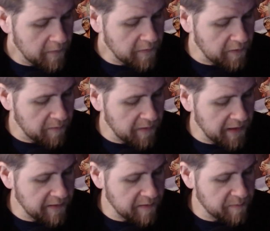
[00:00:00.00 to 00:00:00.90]
So let me
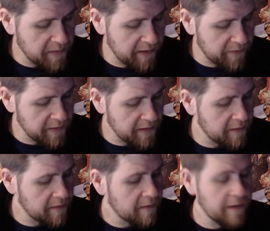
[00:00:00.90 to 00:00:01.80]
get these paddles
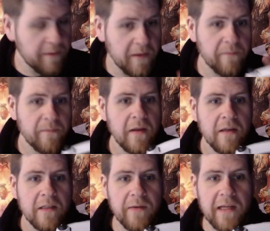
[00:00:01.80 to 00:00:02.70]
in. There we go.
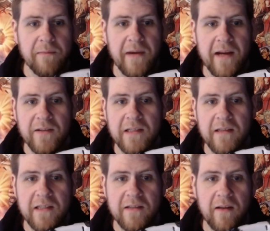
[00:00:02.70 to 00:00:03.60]
So we got the paddles
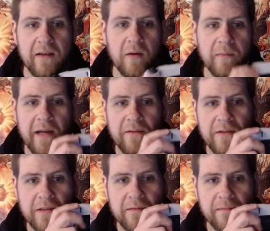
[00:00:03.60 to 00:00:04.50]
in. These are the long
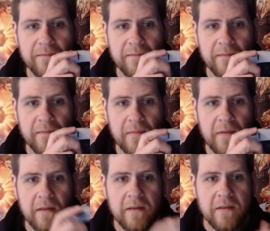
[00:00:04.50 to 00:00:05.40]
paddles.
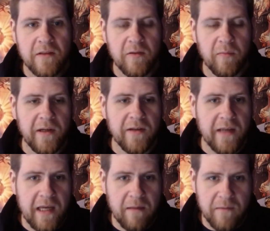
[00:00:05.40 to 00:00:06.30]
So you're playing your
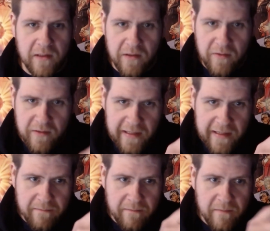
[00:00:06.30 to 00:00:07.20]
game, you can use
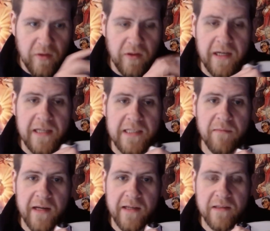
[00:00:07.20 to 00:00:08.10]
that. You can
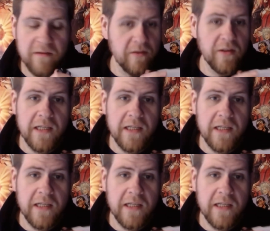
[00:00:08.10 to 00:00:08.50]
customize